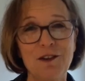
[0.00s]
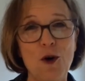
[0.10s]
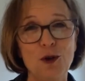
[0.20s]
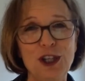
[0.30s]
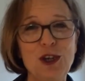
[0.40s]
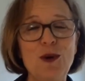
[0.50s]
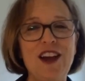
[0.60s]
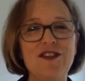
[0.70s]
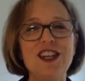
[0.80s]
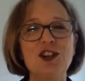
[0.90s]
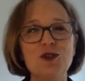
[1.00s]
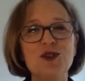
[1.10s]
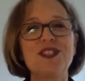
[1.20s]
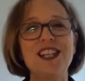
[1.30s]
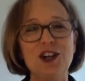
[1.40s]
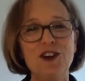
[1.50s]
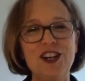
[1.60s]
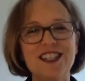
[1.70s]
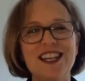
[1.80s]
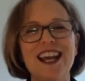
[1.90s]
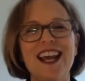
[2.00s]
if only you had the ears to hear it.